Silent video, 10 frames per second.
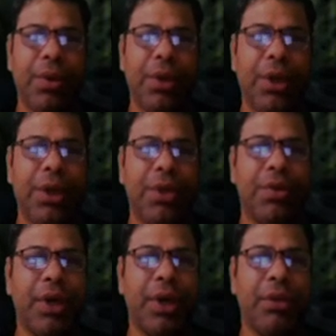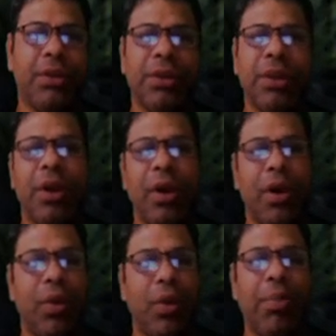dear students,
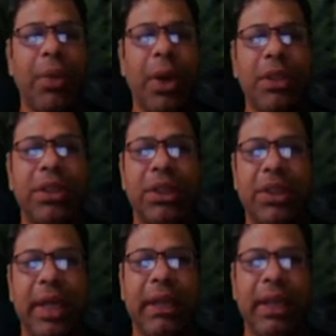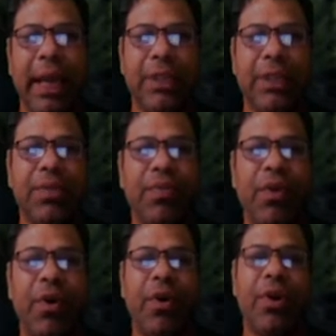we must say thanks
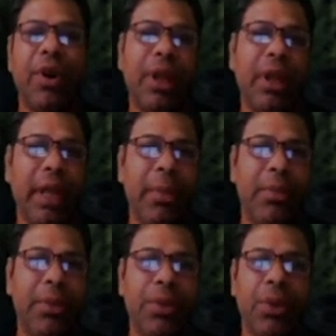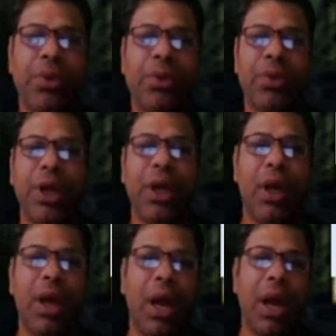for them. So today
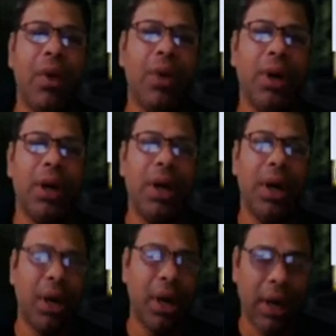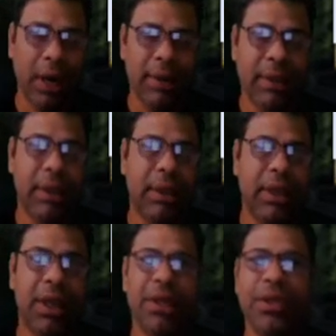our lesson
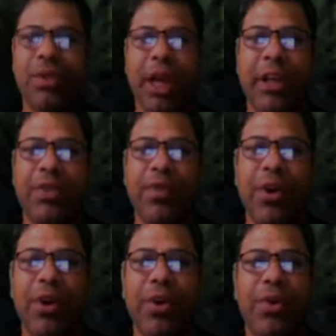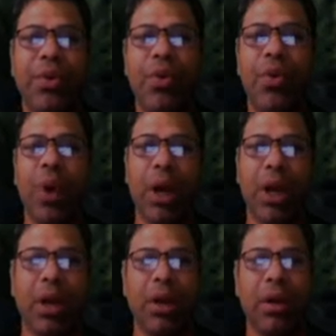is thanks for your
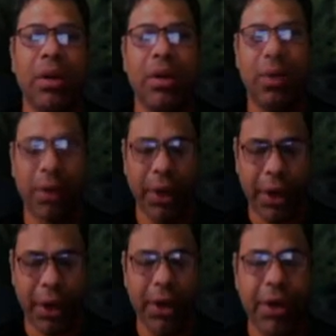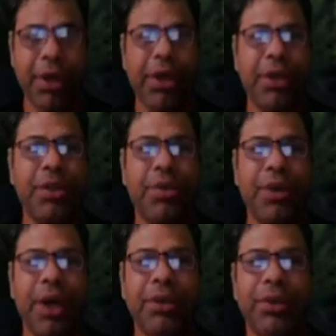work. Okay, dear
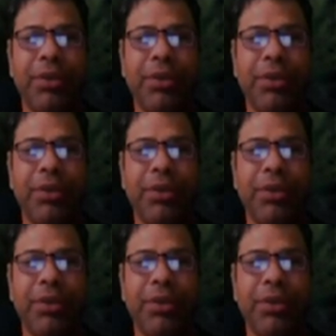students,